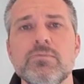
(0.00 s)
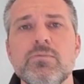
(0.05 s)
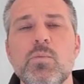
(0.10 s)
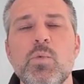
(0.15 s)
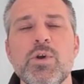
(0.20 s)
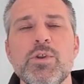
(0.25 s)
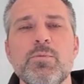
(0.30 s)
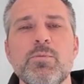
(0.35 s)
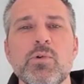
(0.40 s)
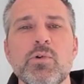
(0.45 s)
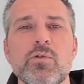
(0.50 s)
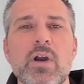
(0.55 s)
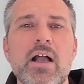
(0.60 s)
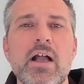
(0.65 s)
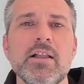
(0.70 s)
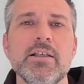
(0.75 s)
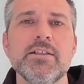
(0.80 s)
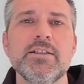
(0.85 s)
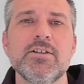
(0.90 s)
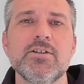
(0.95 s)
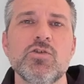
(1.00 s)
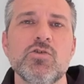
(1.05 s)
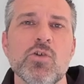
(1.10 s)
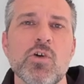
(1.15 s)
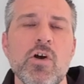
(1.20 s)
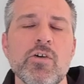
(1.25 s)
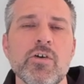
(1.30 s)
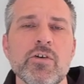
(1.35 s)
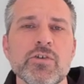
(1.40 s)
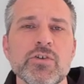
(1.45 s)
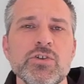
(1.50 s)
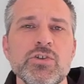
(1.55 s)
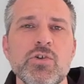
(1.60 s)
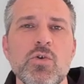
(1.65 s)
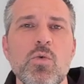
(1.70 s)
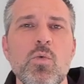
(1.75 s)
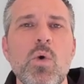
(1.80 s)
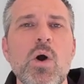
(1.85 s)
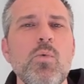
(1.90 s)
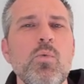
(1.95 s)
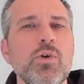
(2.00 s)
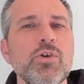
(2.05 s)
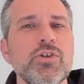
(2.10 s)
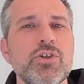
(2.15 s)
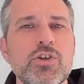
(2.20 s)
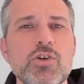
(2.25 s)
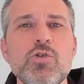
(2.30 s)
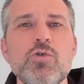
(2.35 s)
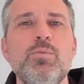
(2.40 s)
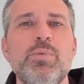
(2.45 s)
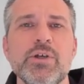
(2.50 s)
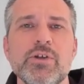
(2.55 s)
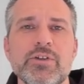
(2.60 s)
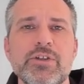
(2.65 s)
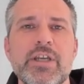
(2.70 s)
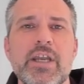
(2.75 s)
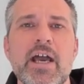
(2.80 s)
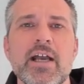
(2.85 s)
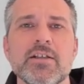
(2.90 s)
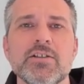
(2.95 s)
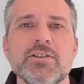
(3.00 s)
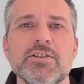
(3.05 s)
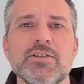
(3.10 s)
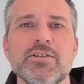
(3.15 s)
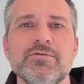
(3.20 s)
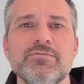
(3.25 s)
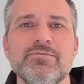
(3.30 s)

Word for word: With Moralis and Cronos, what will you build next?